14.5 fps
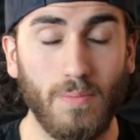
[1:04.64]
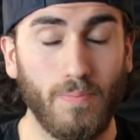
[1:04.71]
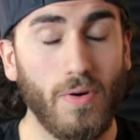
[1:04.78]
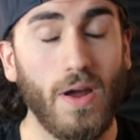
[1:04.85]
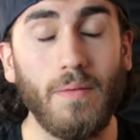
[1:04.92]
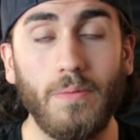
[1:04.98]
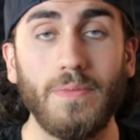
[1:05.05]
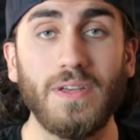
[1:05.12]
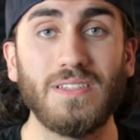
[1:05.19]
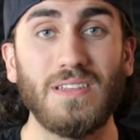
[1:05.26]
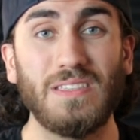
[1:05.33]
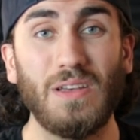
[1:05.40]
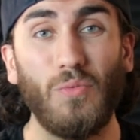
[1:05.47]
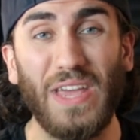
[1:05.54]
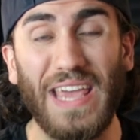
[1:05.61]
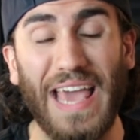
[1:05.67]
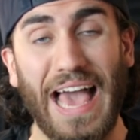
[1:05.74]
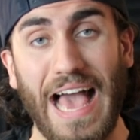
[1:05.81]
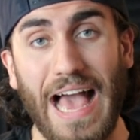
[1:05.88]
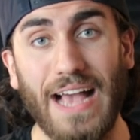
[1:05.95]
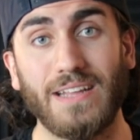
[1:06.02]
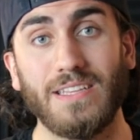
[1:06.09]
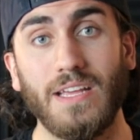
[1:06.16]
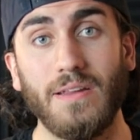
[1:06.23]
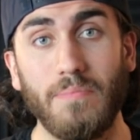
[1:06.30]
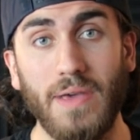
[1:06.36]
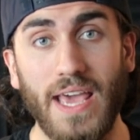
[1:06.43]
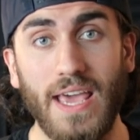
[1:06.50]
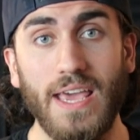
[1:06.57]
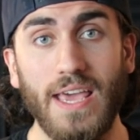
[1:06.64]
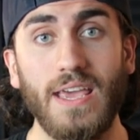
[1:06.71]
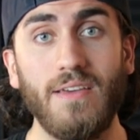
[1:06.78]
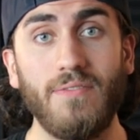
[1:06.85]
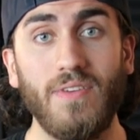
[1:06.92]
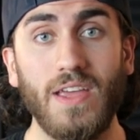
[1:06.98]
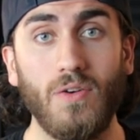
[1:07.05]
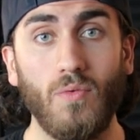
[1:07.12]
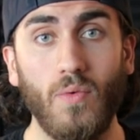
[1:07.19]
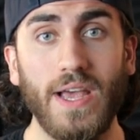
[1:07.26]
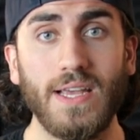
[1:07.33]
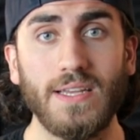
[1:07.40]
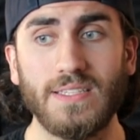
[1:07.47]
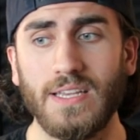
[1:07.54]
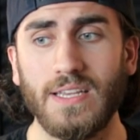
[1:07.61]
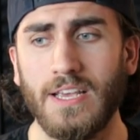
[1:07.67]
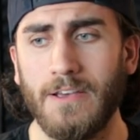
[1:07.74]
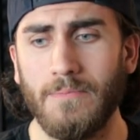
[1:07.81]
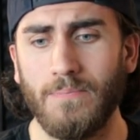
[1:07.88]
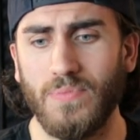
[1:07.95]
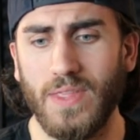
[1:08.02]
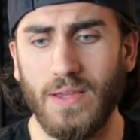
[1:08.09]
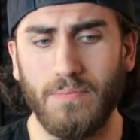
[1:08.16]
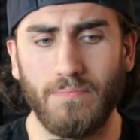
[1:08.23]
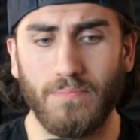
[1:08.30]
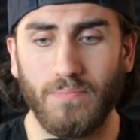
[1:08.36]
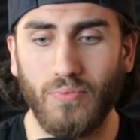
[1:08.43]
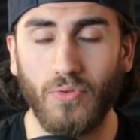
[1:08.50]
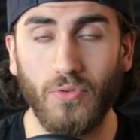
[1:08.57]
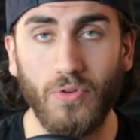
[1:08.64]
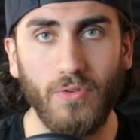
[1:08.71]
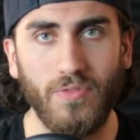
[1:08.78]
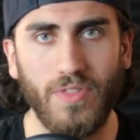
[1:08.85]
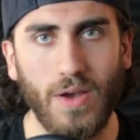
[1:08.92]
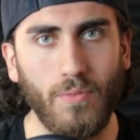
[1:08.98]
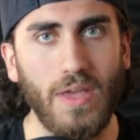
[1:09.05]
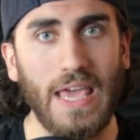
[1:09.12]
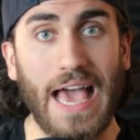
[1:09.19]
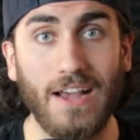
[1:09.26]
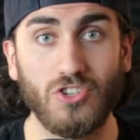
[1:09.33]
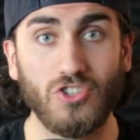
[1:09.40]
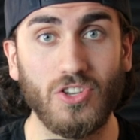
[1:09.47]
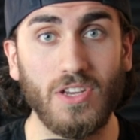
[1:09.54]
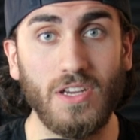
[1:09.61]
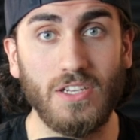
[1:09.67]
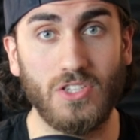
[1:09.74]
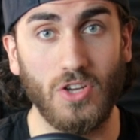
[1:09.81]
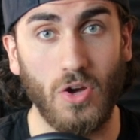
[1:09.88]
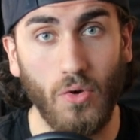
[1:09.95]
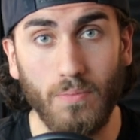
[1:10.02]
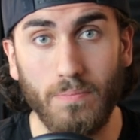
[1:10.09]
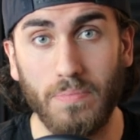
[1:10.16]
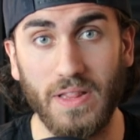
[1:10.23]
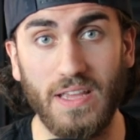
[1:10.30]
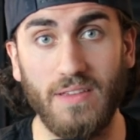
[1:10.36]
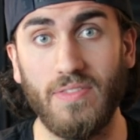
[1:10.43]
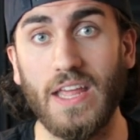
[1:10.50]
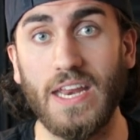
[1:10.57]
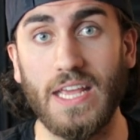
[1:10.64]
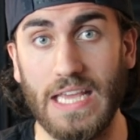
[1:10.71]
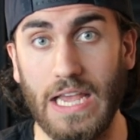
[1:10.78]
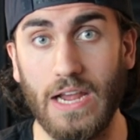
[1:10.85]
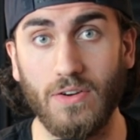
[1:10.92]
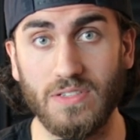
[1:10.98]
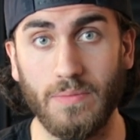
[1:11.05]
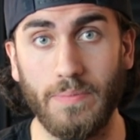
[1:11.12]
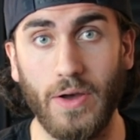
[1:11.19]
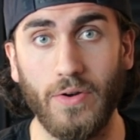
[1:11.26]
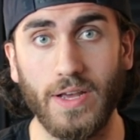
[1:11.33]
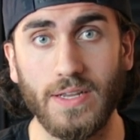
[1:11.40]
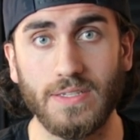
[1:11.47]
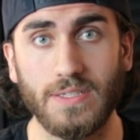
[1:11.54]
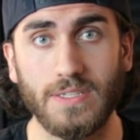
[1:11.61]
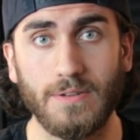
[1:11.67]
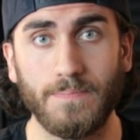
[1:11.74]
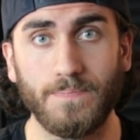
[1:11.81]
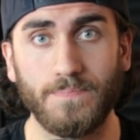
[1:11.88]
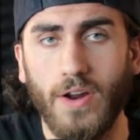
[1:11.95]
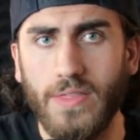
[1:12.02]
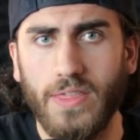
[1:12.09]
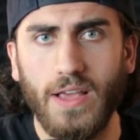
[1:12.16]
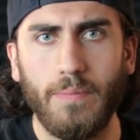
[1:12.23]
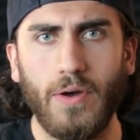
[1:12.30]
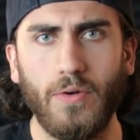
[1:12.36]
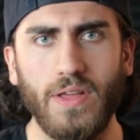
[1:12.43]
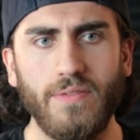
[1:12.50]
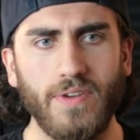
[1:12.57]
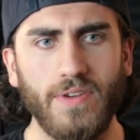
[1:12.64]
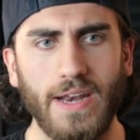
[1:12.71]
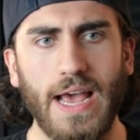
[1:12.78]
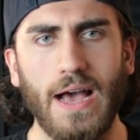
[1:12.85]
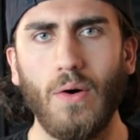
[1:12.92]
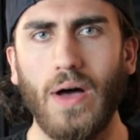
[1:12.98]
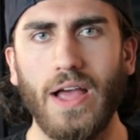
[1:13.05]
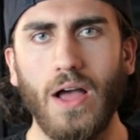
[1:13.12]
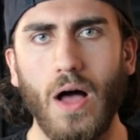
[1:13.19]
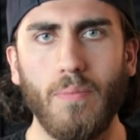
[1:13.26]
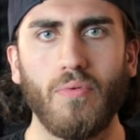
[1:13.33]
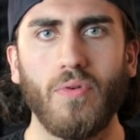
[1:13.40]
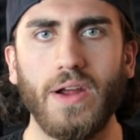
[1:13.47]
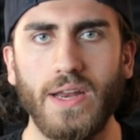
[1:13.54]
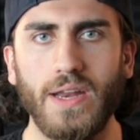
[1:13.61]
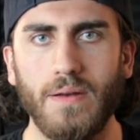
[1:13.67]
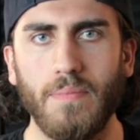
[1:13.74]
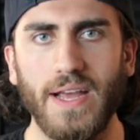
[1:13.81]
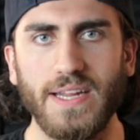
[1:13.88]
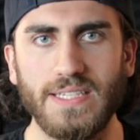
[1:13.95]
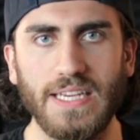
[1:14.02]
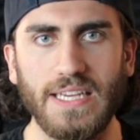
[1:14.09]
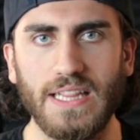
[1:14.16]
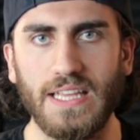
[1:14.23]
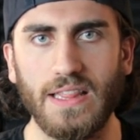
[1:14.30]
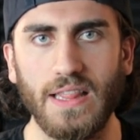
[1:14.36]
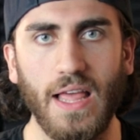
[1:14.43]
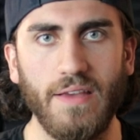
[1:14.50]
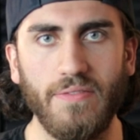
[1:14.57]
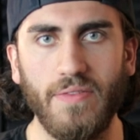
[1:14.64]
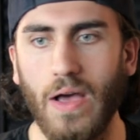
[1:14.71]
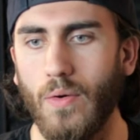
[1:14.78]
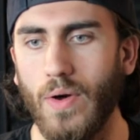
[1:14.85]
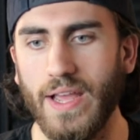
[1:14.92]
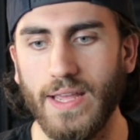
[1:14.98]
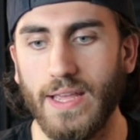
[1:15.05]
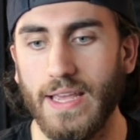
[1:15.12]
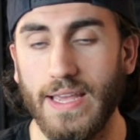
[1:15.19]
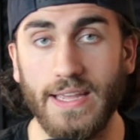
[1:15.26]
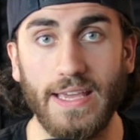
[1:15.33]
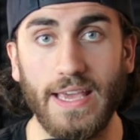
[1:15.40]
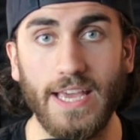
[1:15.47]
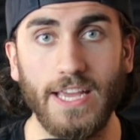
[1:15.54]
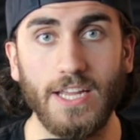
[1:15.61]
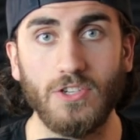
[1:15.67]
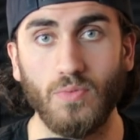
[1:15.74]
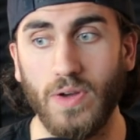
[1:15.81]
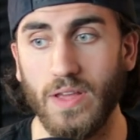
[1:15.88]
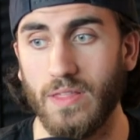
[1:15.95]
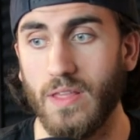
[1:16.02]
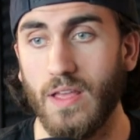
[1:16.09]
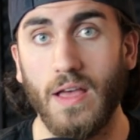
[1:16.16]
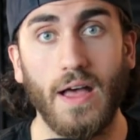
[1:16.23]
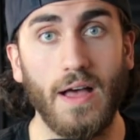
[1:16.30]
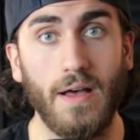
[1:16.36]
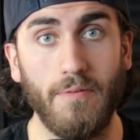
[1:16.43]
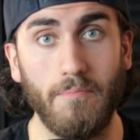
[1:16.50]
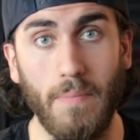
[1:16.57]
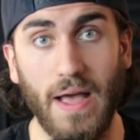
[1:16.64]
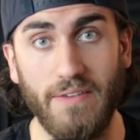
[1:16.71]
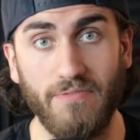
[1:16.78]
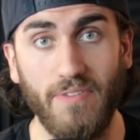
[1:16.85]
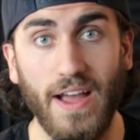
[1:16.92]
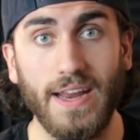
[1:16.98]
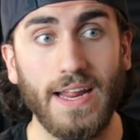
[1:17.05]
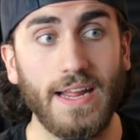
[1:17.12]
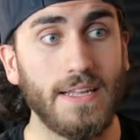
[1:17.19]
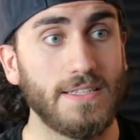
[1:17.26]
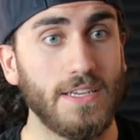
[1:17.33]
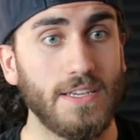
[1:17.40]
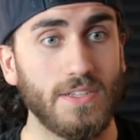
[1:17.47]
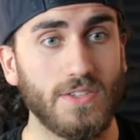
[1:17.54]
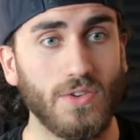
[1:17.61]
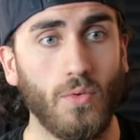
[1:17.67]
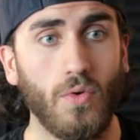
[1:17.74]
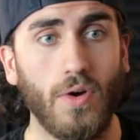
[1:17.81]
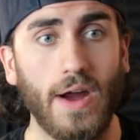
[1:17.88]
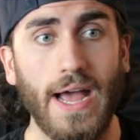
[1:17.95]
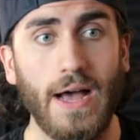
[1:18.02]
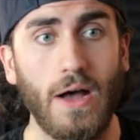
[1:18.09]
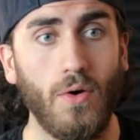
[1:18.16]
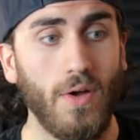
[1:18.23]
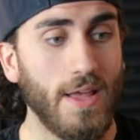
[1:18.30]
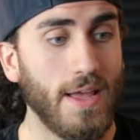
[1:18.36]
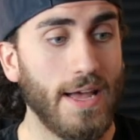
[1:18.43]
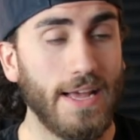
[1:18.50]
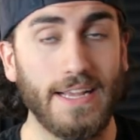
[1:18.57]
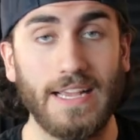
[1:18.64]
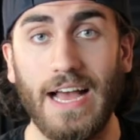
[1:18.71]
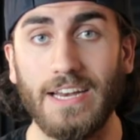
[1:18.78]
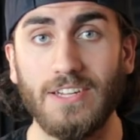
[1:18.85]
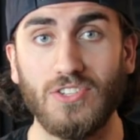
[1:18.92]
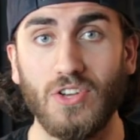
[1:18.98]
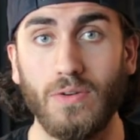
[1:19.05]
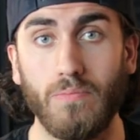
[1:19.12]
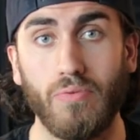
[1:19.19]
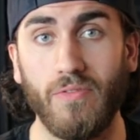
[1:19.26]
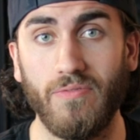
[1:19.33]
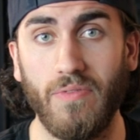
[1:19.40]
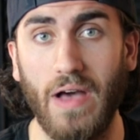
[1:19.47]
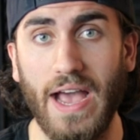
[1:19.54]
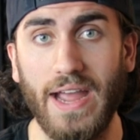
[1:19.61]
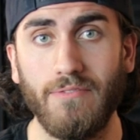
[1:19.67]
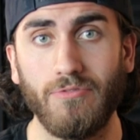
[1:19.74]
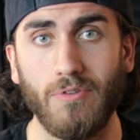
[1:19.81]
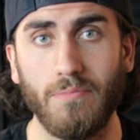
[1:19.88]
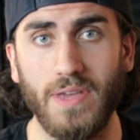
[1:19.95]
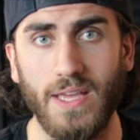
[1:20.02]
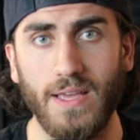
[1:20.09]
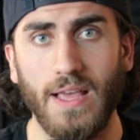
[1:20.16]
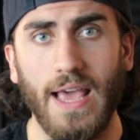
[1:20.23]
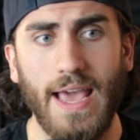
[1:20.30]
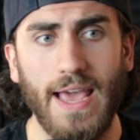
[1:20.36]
But the problem is, is that we act and behave in ways that prove that we actually don't believe that He cares about us. You know, I think about even how I operate in my daily life, how I engage with um, my finances, or how uh, God is going to provide for me.